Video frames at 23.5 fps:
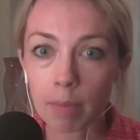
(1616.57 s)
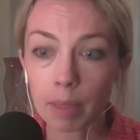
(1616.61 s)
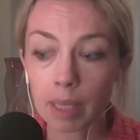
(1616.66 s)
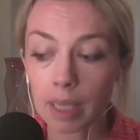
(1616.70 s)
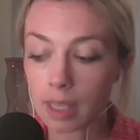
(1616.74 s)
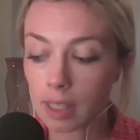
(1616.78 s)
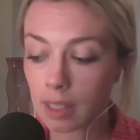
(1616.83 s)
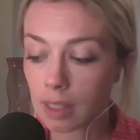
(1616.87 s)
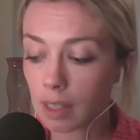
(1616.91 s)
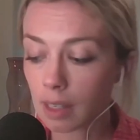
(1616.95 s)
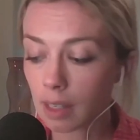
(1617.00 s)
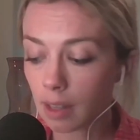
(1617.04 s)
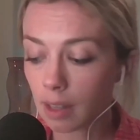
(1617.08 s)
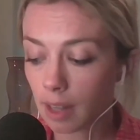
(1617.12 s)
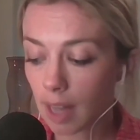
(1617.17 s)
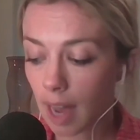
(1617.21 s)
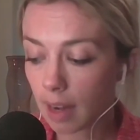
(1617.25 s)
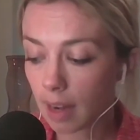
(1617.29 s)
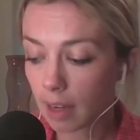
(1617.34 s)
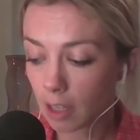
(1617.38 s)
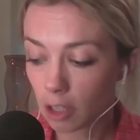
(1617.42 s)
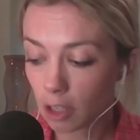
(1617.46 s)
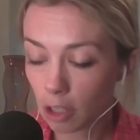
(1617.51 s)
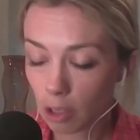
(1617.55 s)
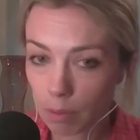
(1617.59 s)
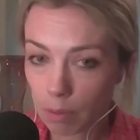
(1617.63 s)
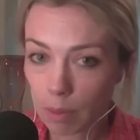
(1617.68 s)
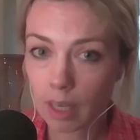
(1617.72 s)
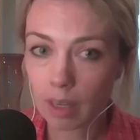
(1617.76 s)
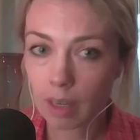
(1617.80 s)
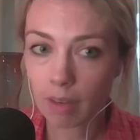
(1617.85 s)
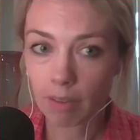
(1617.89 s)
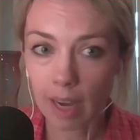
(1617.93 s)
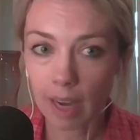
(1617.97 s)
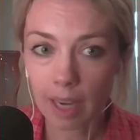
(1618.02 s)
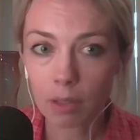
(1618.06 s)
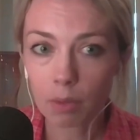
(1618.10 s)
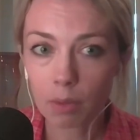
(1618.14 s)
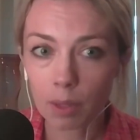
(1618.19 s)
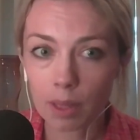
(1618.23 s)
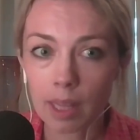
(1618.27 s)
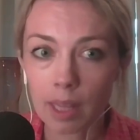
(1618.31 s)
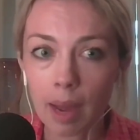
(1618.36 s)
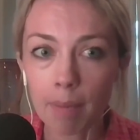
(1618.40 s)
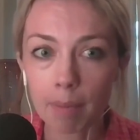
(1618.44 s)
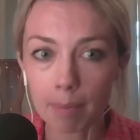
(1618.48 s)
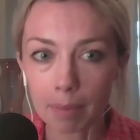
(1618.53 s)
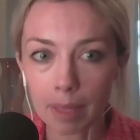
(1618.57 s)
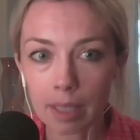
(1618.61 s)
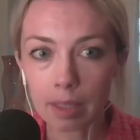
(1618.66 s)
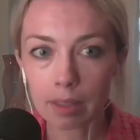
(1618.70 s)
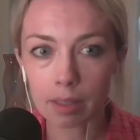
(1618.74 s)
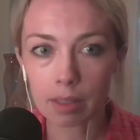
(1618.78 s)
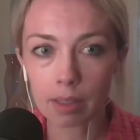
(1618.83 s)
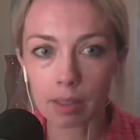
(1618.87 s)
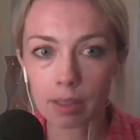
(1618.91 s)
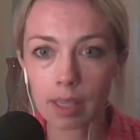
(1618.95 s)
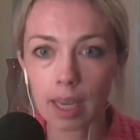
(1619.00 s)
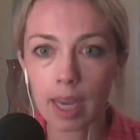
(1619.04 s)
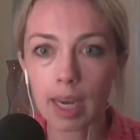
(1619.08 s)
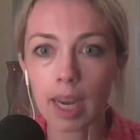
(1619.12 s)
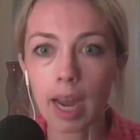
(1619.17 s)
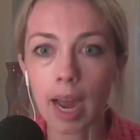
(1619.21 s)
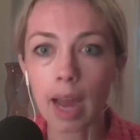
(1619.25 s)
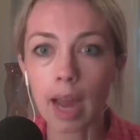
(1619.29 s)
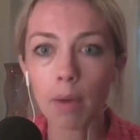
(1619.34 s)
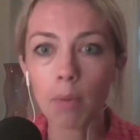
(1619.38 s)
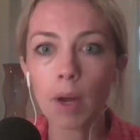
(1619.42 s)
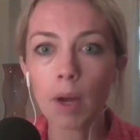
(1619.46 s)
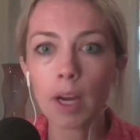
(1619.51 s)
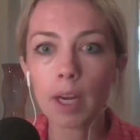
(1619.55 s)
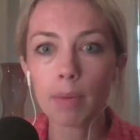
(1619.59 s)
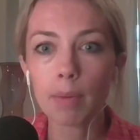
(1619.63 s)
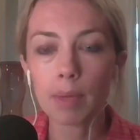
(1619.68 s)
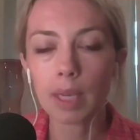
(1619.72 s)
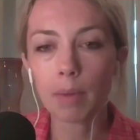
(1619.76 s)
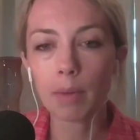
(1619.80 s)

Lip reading: because that human advice, what that means is like, I want to be